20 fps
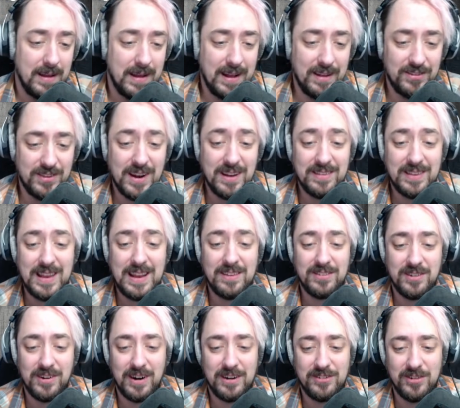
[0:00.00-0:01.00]
Instead of
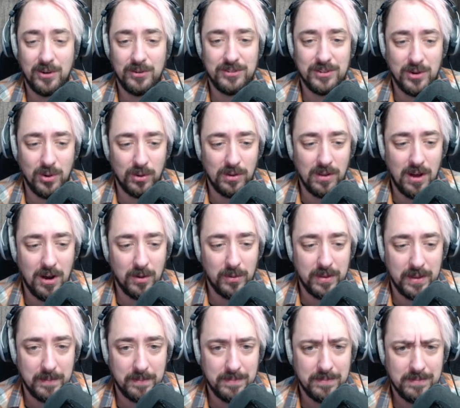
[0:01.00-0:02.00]
teasing her, I chose to go along with
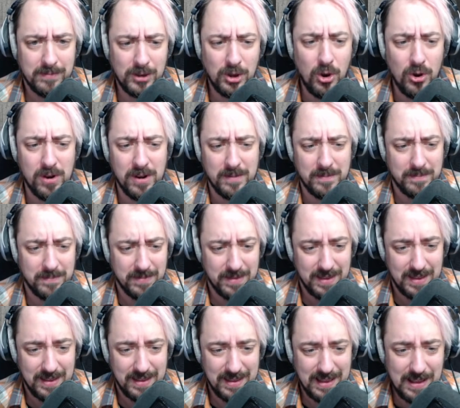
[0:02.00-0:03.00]
it. Good!
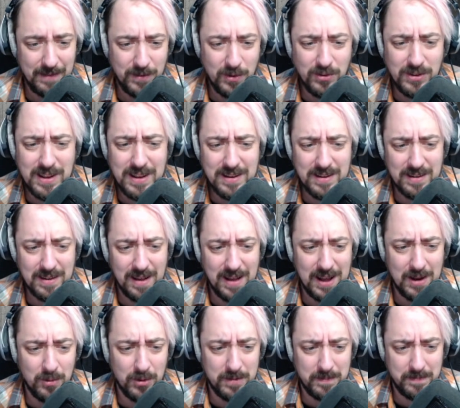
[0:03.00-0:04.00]
If you didn't, I
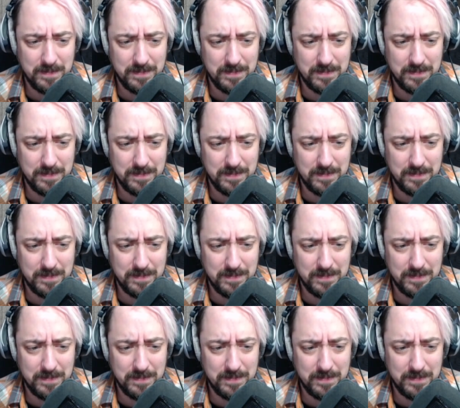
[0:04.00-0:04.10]
would...